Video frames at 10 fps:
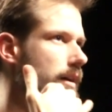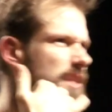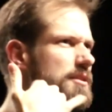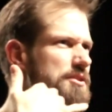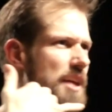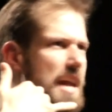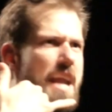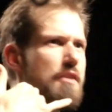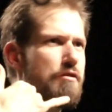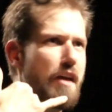I didn't
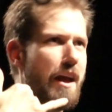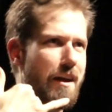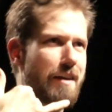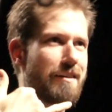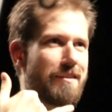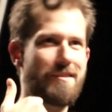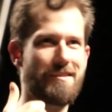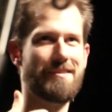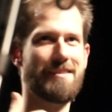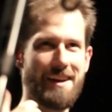say anything,
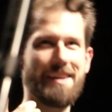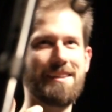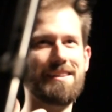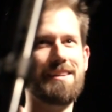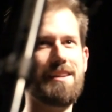right?